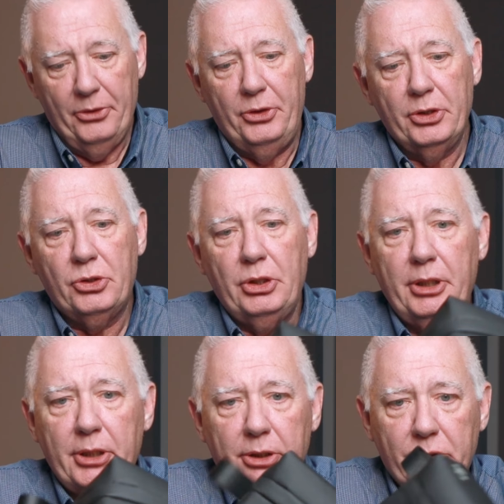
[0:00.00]
This
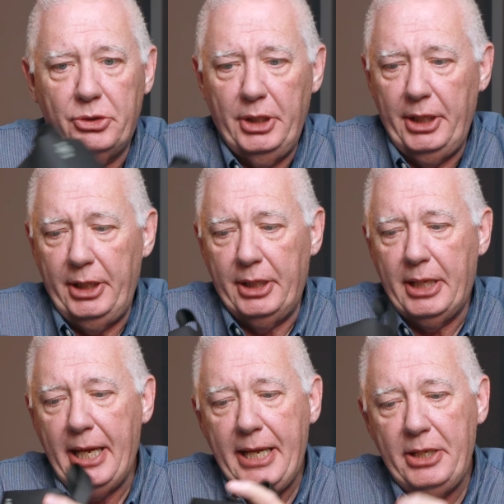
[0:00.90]
is the
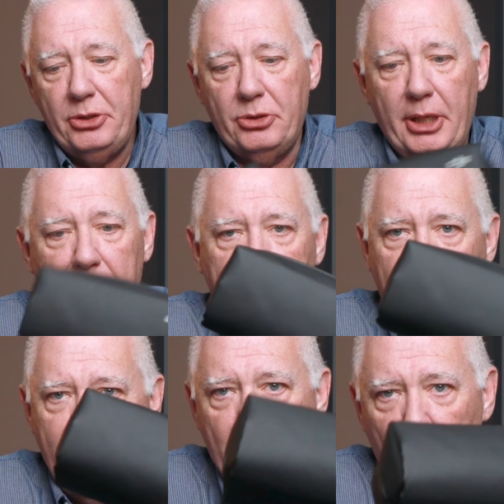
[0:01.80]
case that
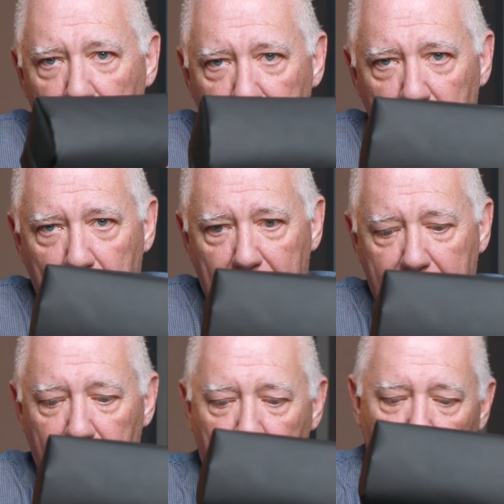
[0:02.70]
came with the
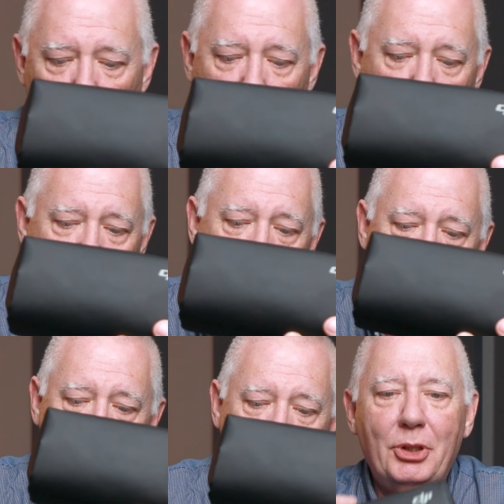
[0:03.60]
Pocket 3.
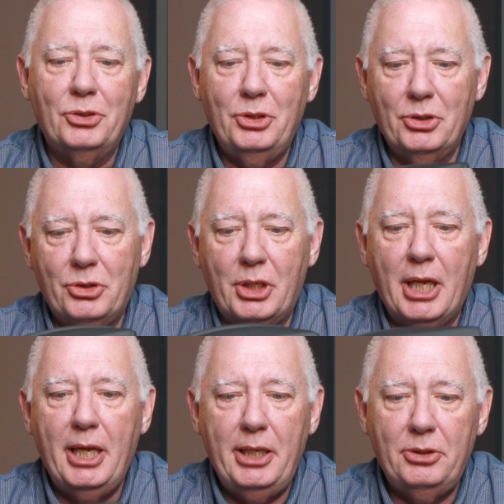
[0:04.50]
This is the
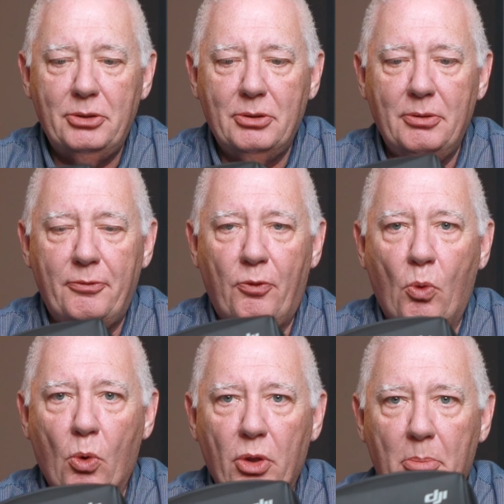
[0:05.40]
case
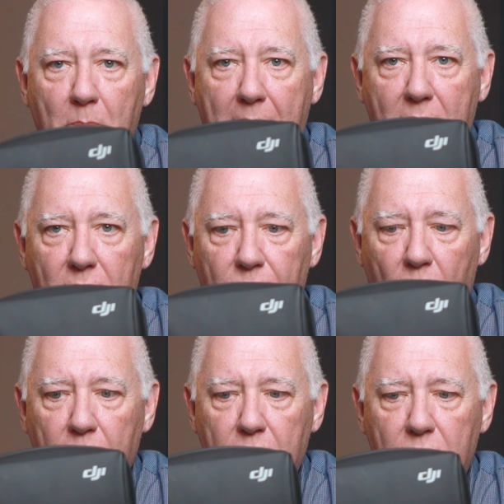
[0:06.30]
for the
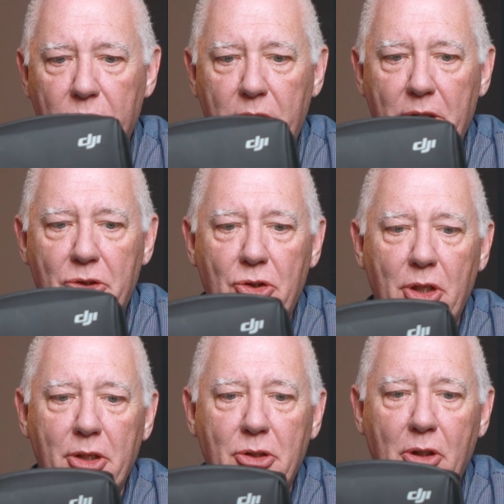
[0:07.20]
microphone. Now you can see it's
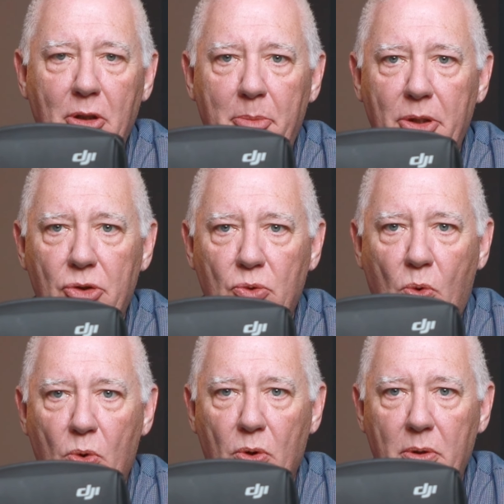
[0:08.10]
just a little bit
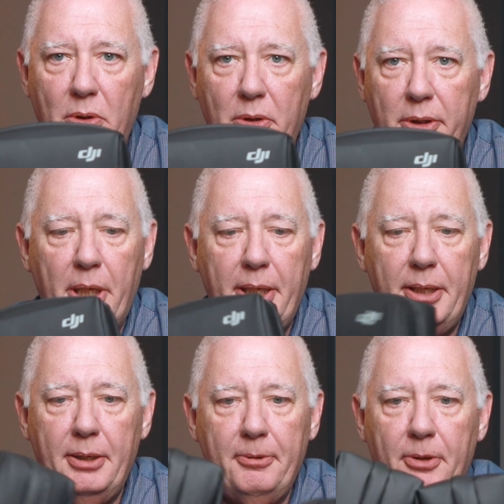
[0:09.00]
shorter, but
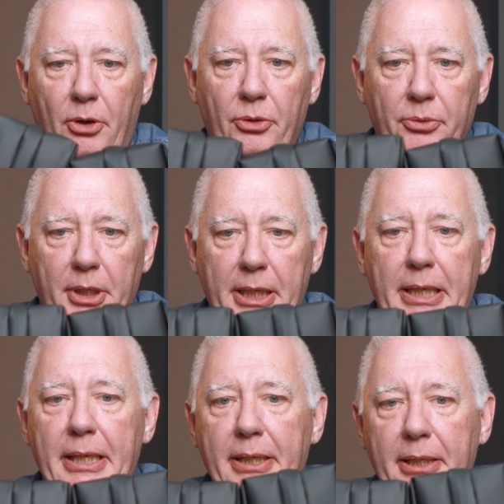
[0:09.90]
on
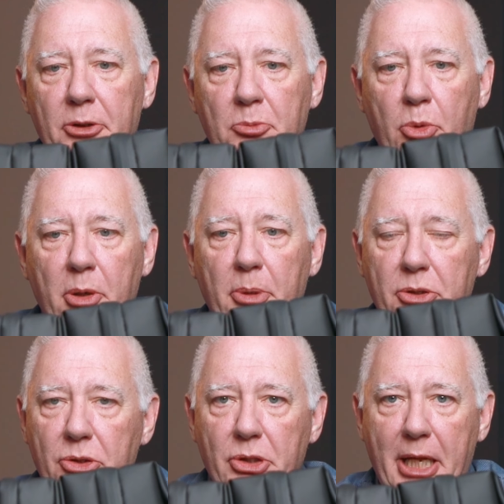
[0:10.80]
the end, it's pretty
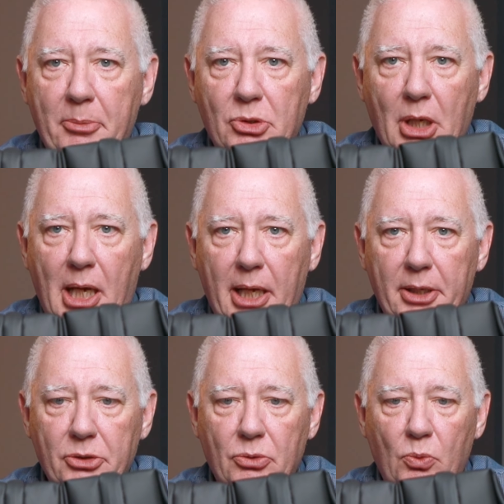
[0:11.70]
much the same
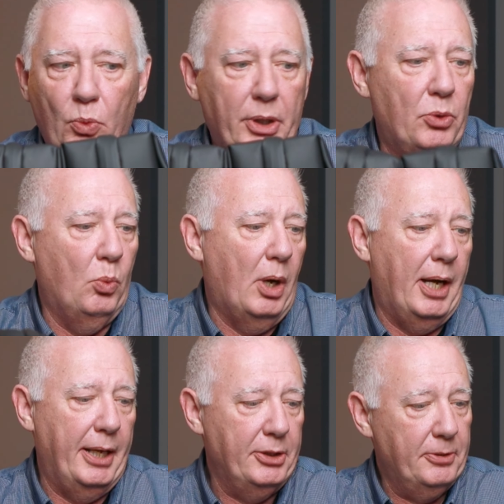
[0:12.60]
size
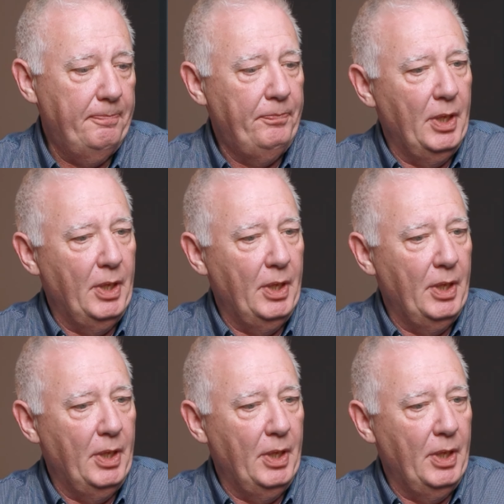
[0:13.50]
width-wise.